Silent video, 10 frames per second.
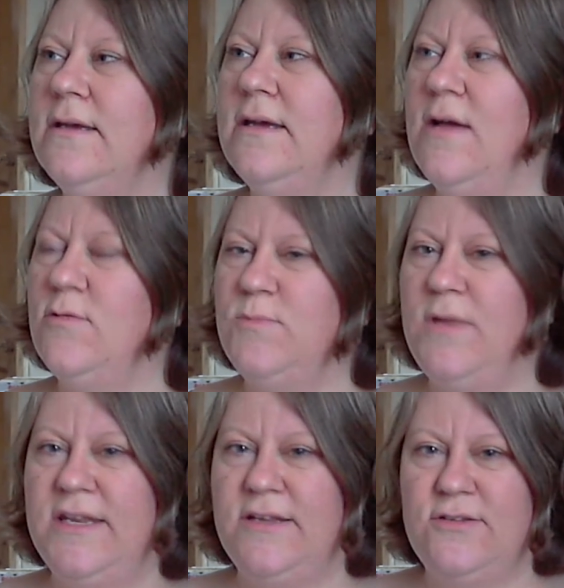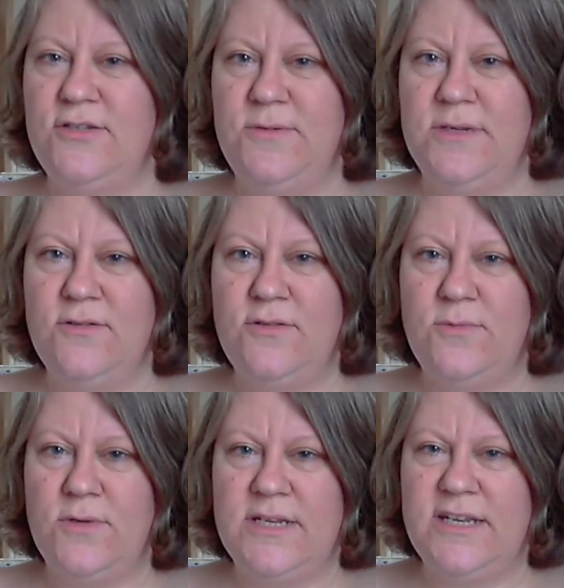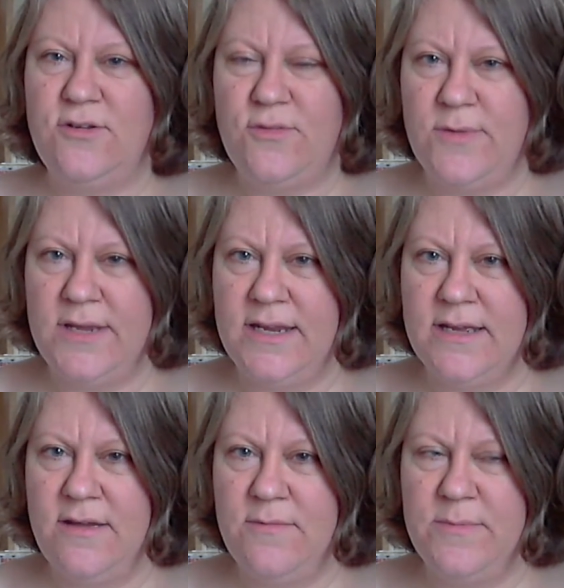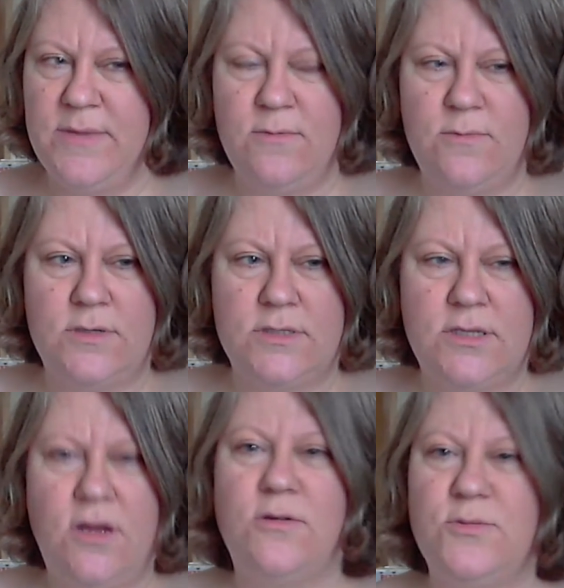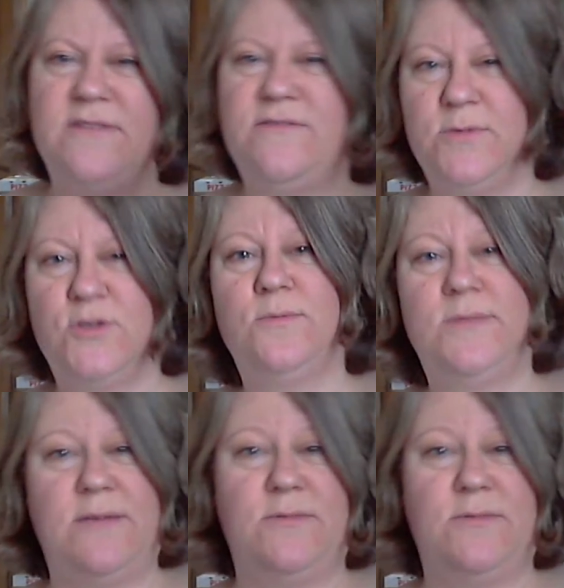I was planning on doing another one in another way, and I can't remember how it was. Oh, I was waiting for him to come down and